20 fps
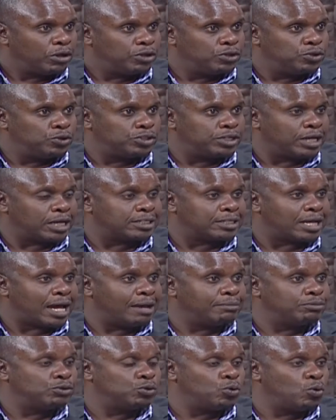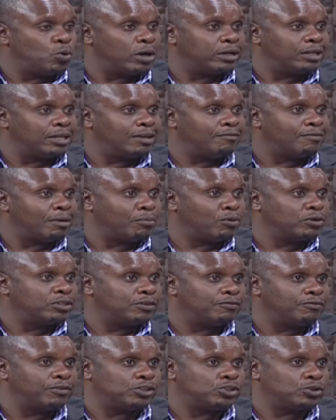Do you take time to go and give a
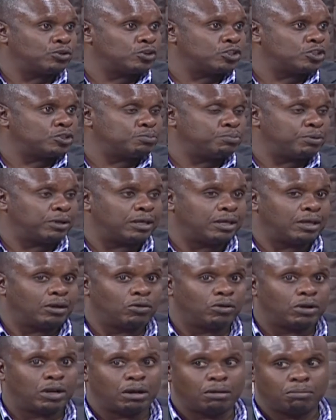motivational speaking on